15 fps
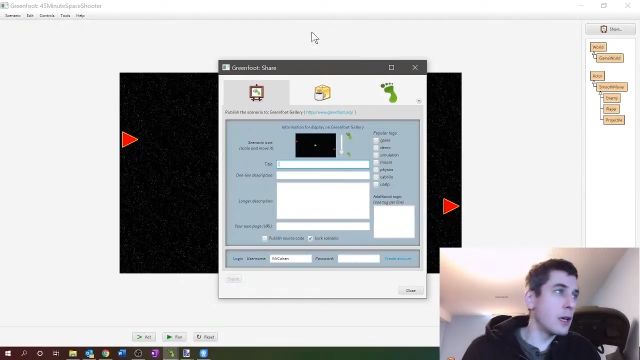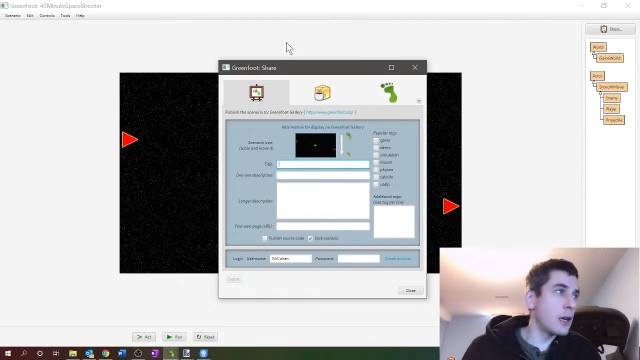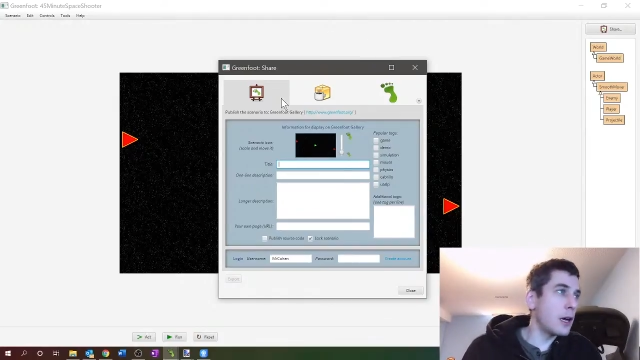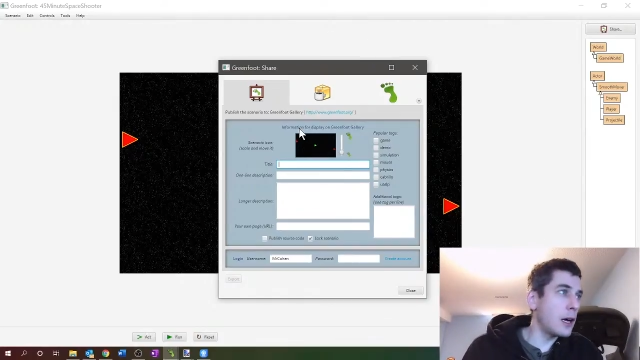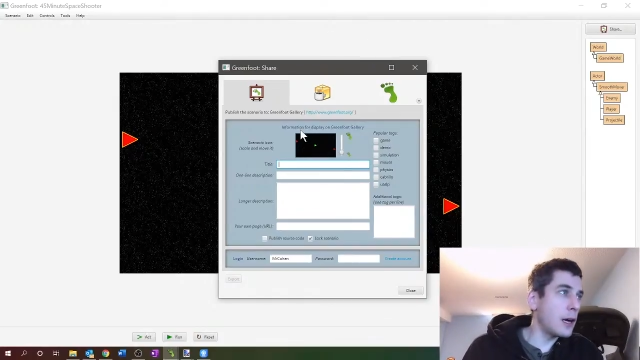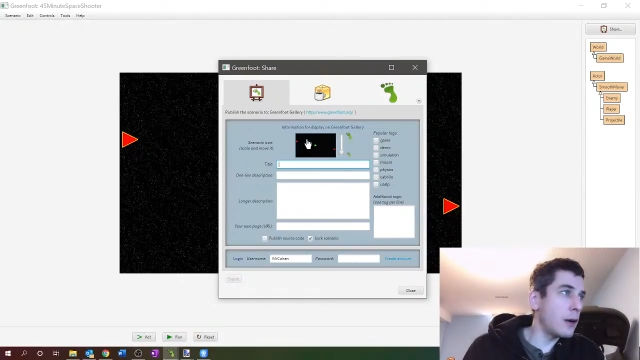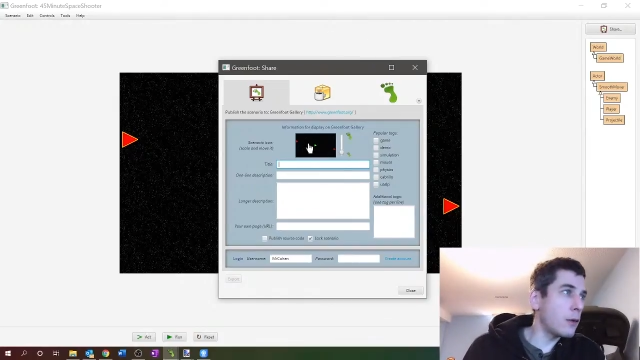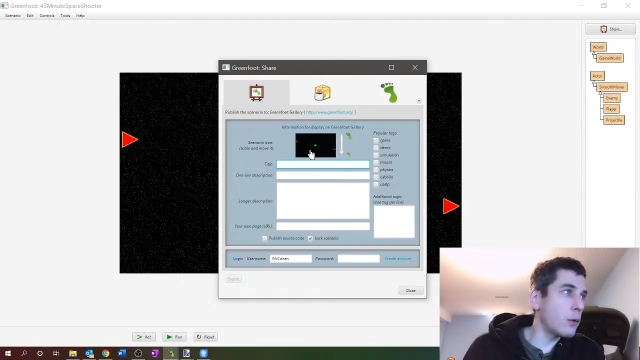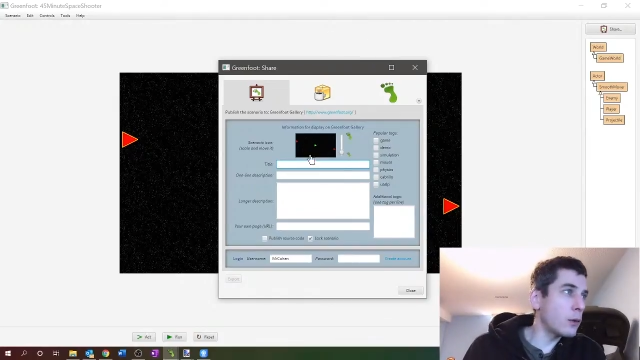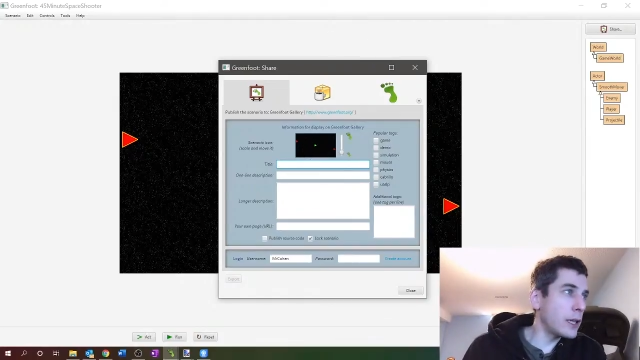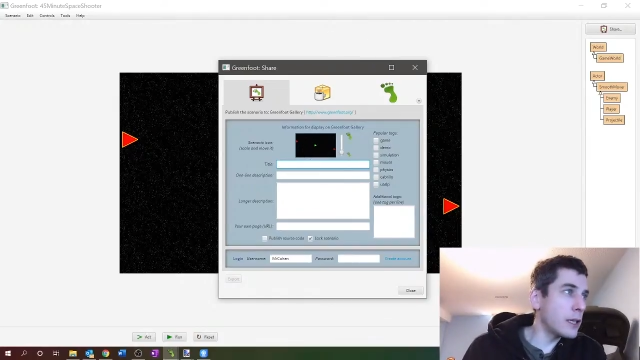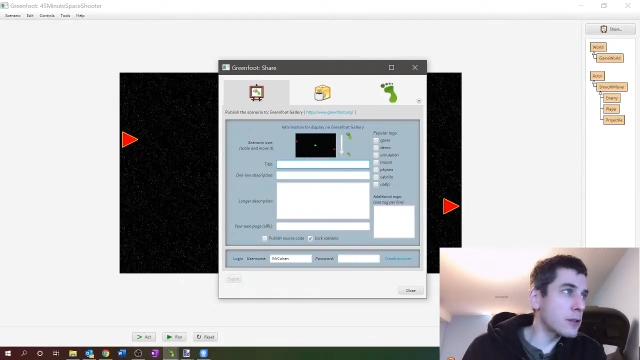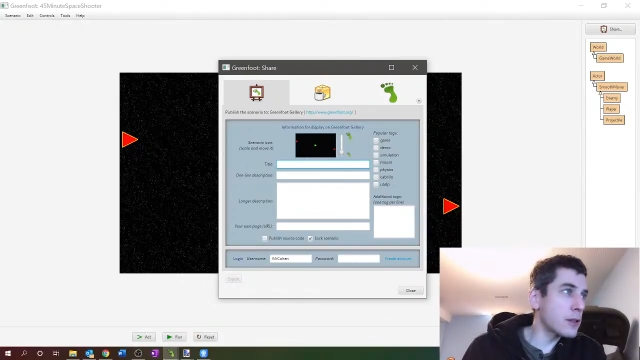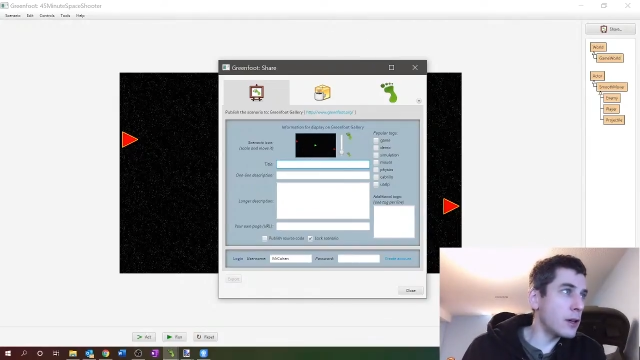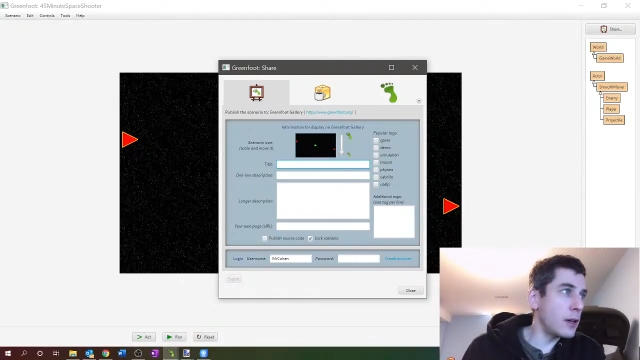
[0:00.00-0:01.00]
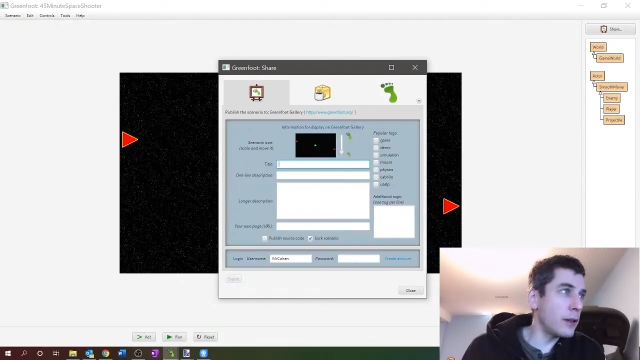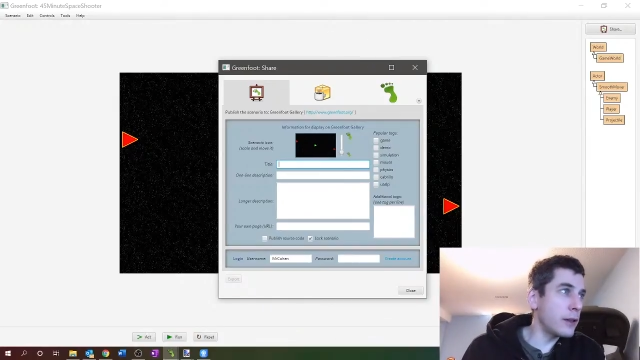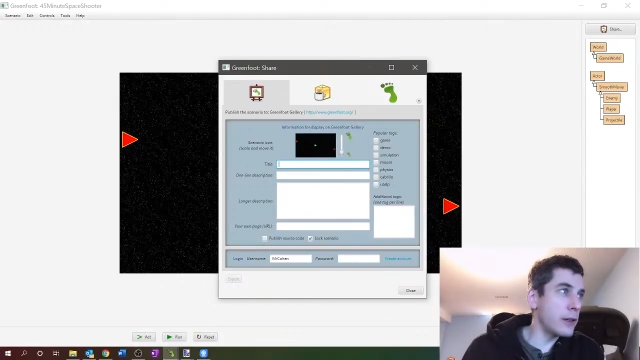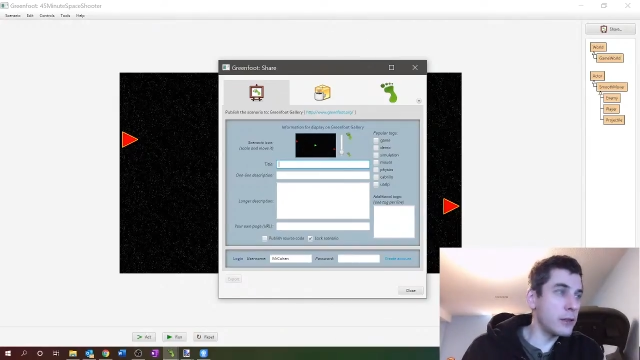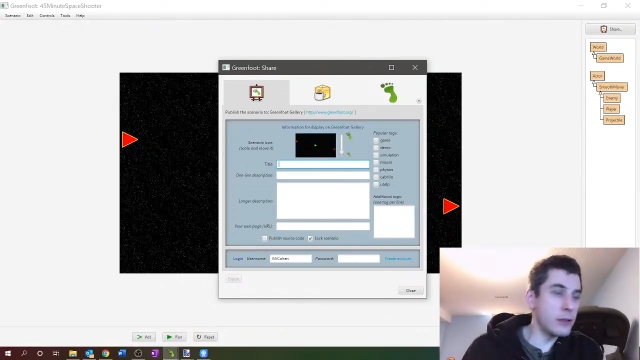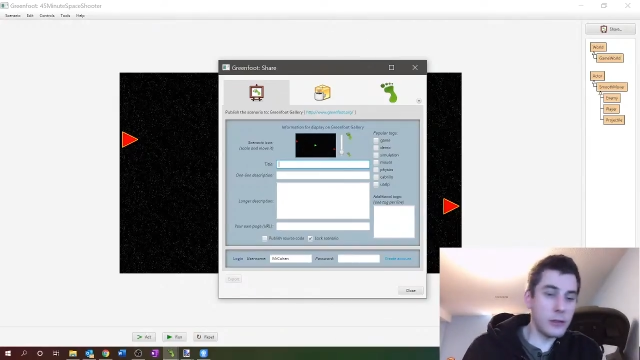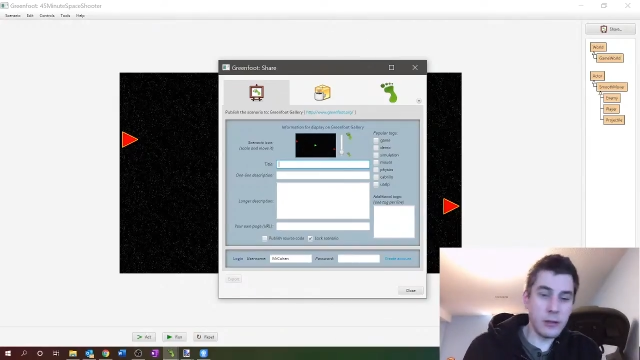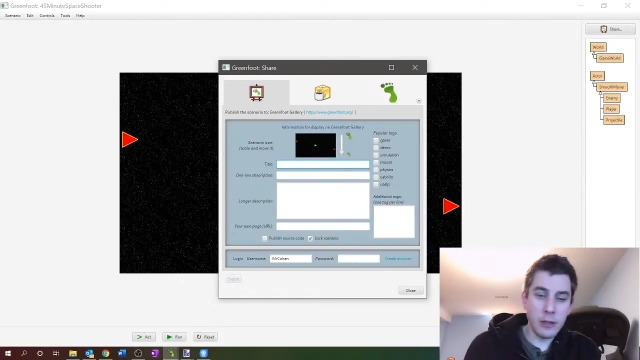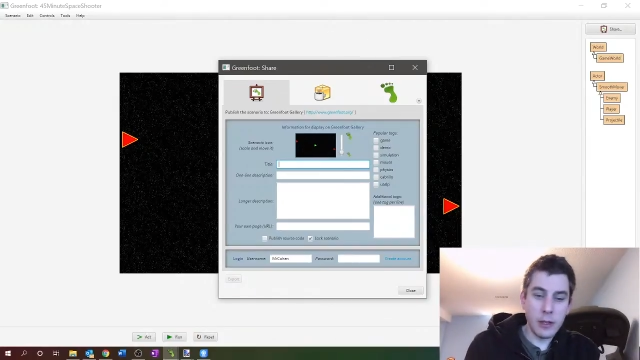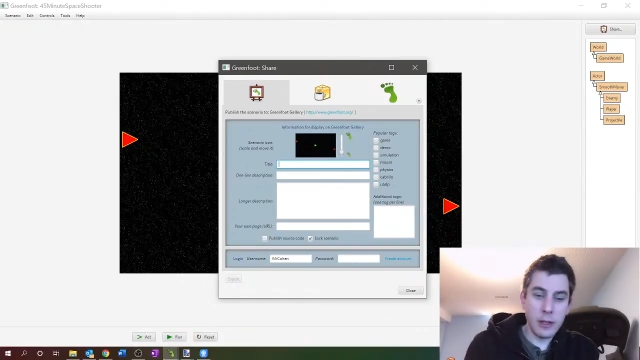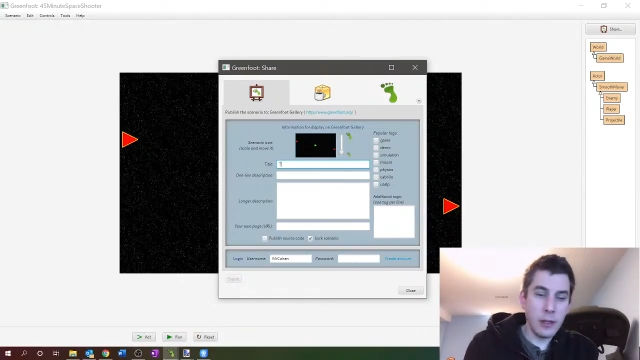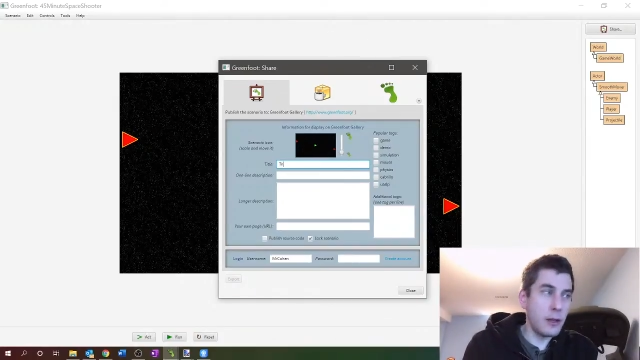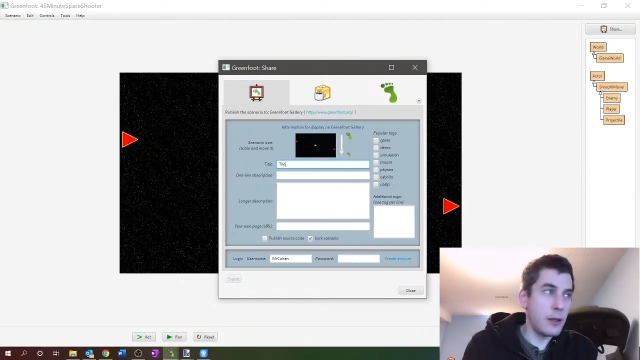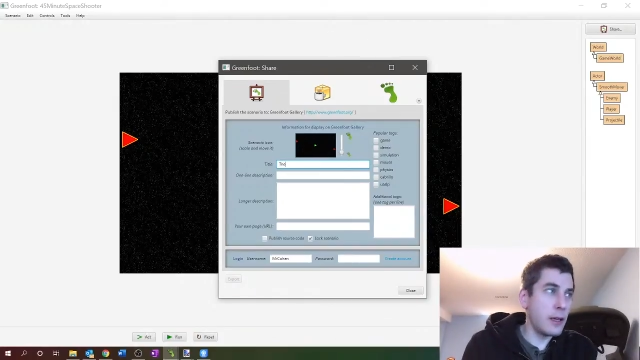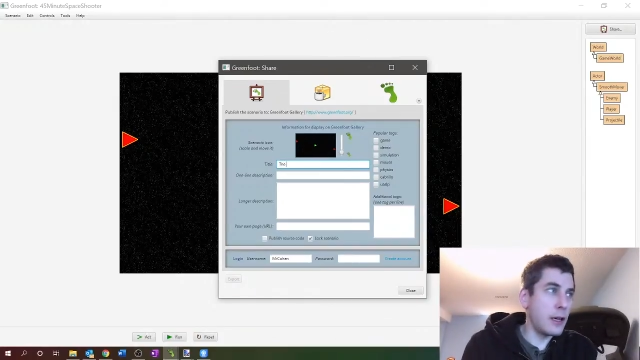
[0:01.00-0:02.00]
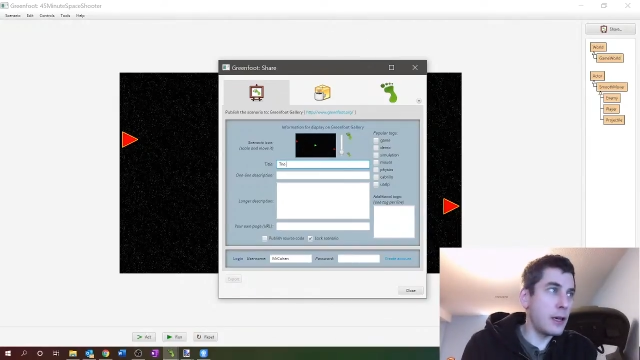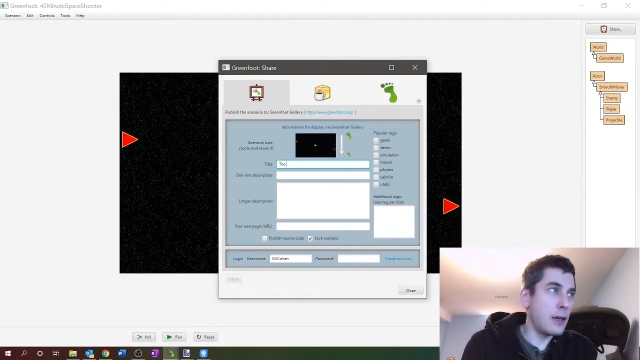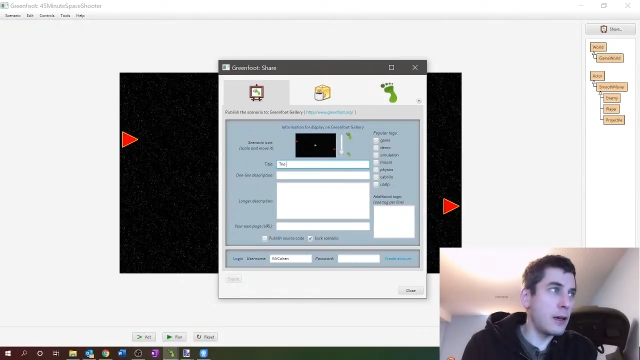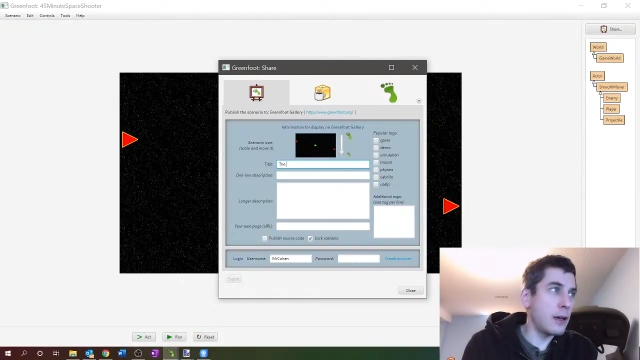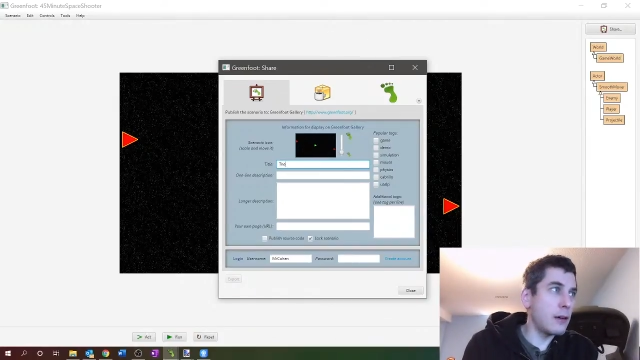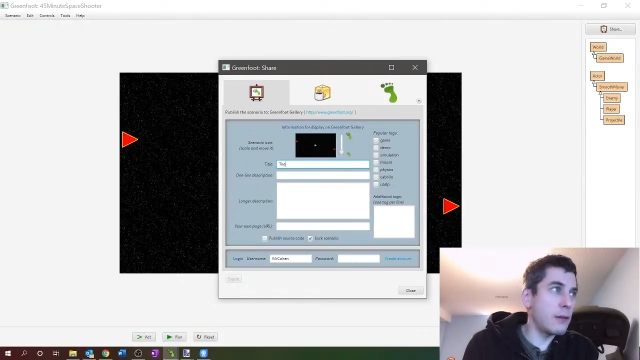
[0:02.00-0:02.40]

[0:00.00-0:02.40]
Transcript: Uh, well, let's call this the